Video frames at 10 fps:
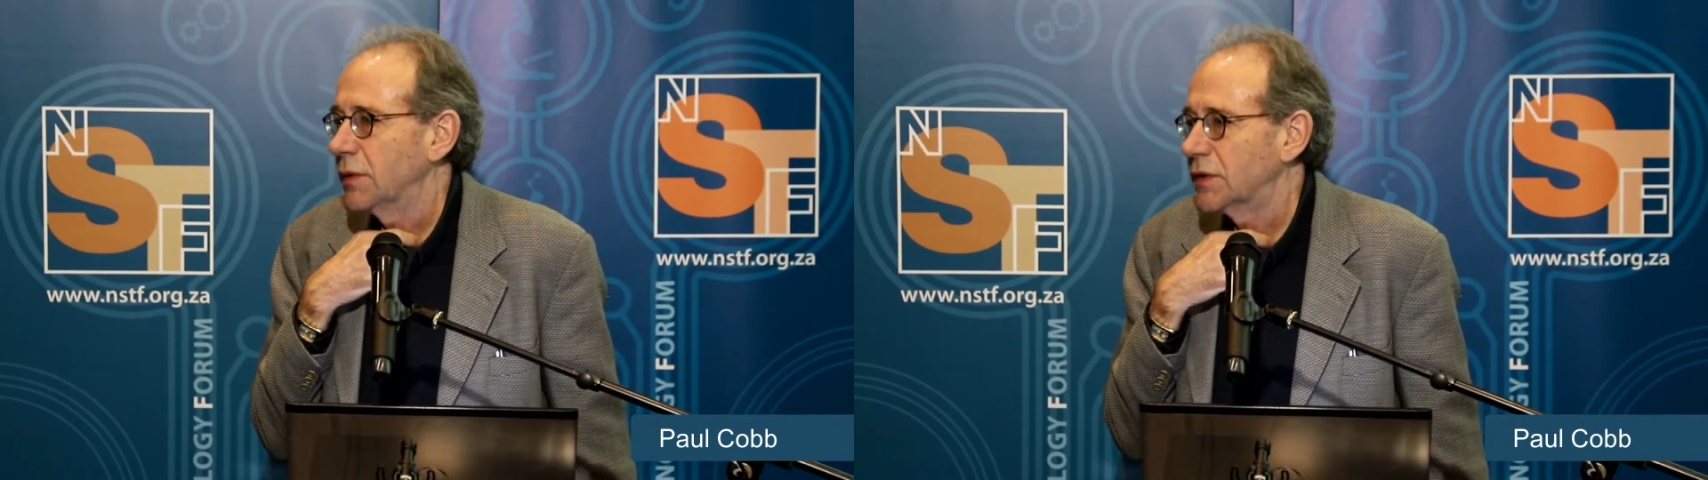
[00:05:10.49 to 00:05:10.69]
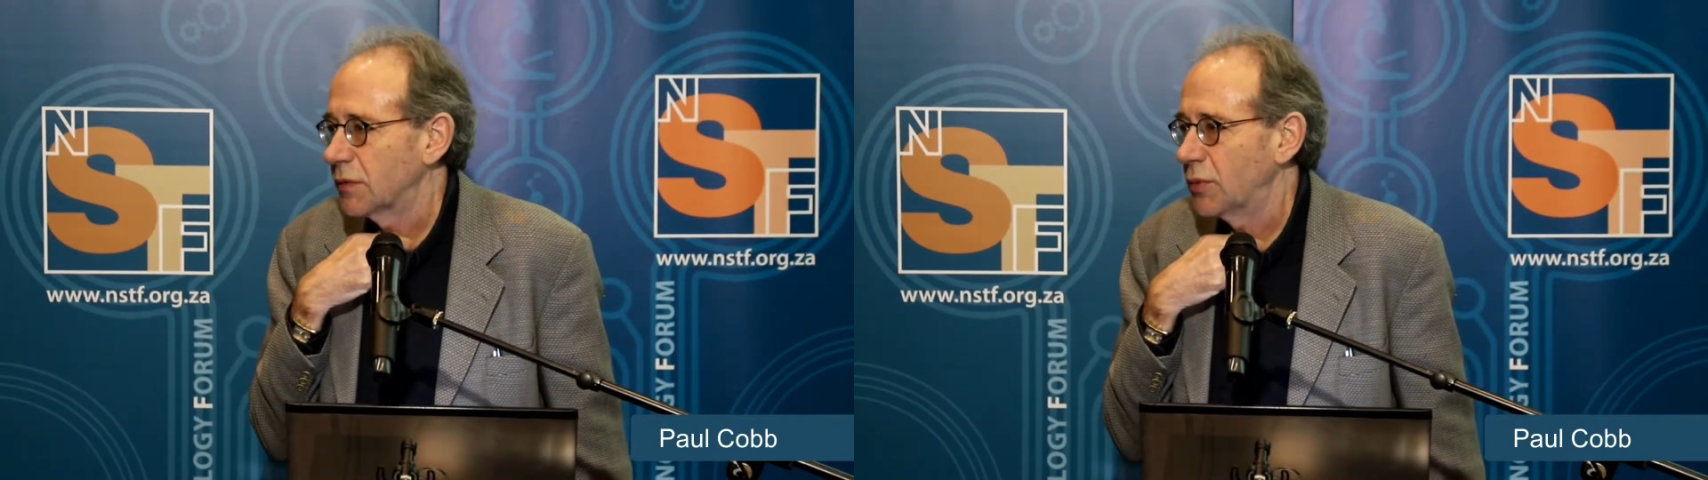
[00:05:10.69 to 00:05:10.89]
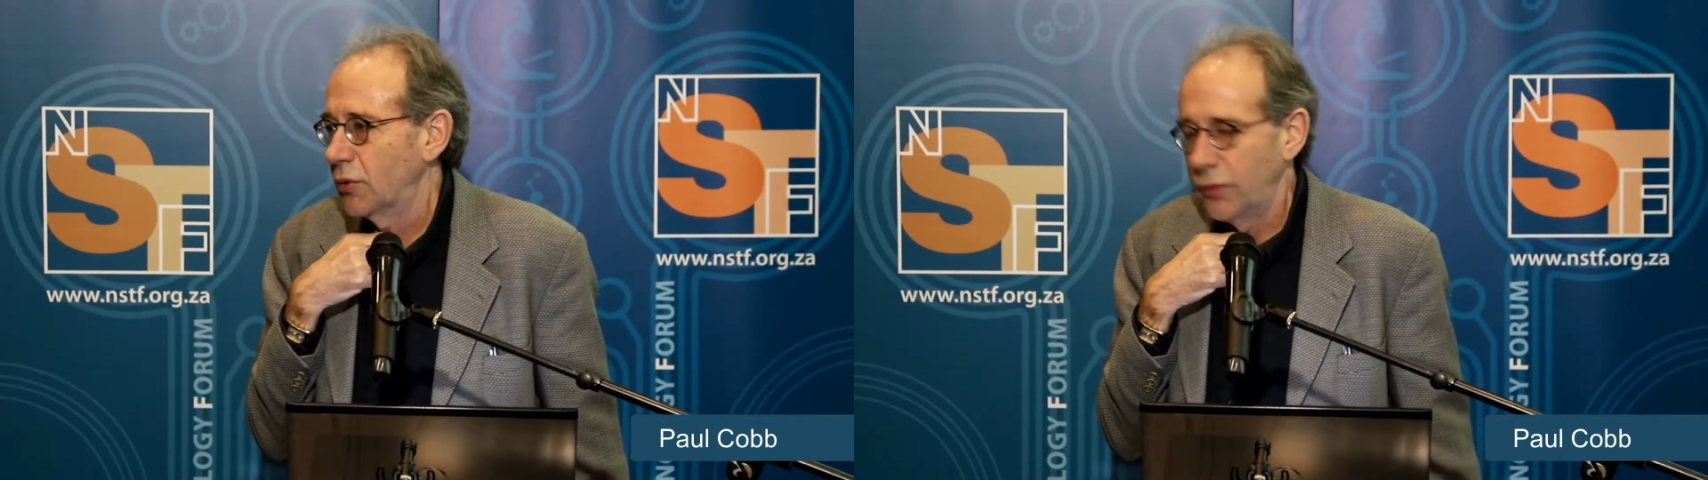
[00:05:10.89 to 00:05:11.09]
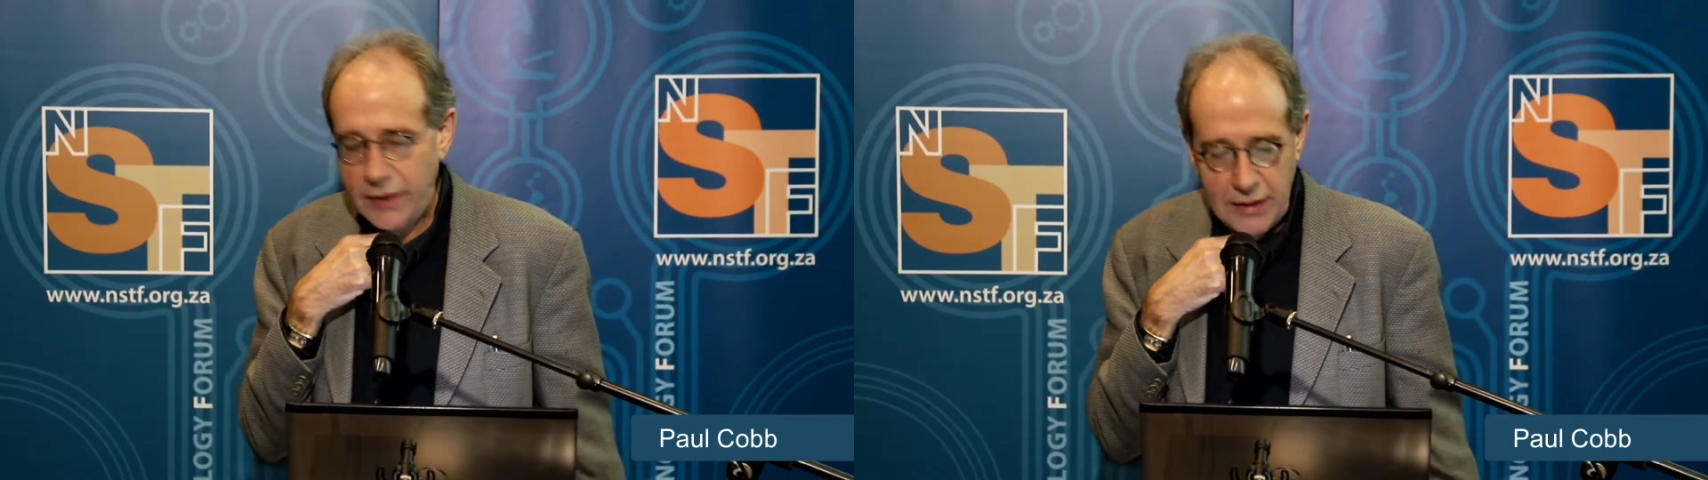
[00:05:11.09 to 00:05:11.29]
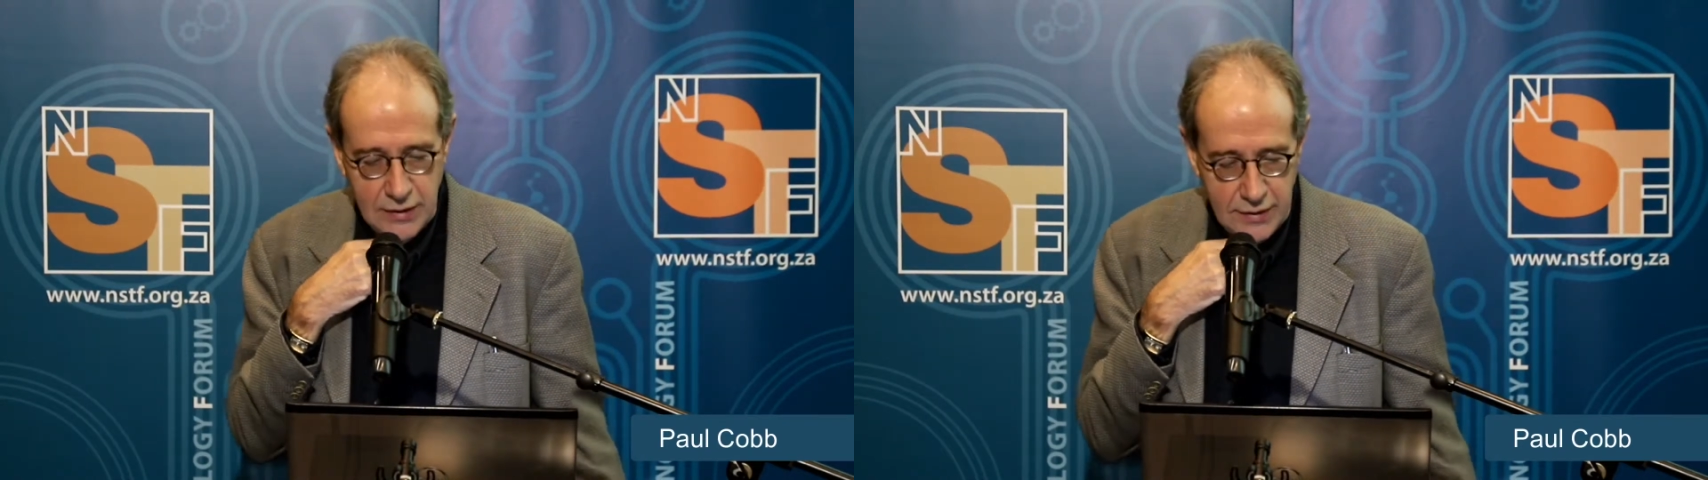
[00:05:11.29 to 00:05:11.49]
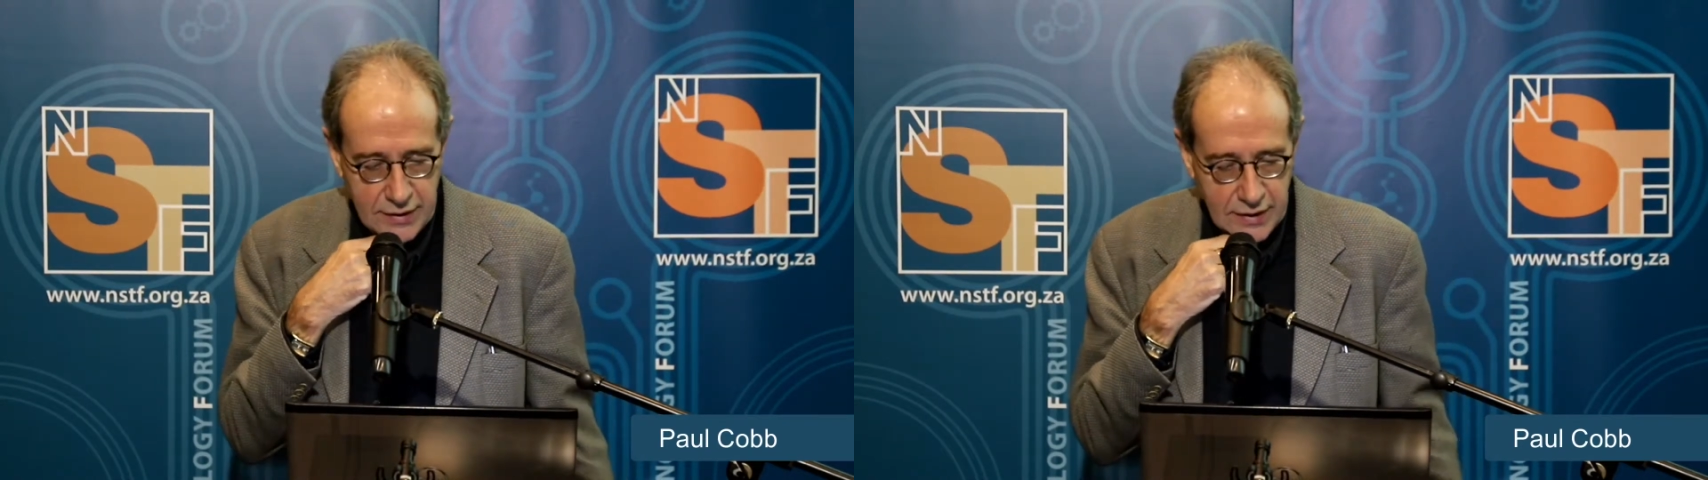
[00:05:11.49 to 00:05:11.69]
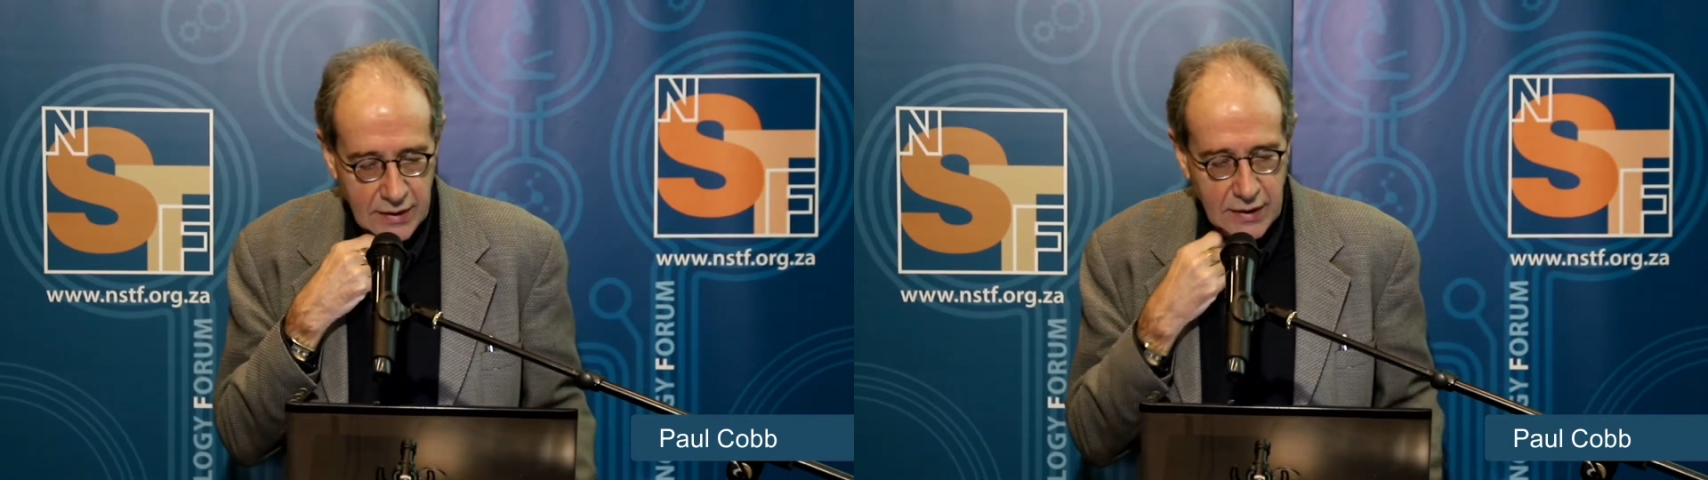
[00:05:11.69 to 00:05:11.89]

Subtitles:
support their learning.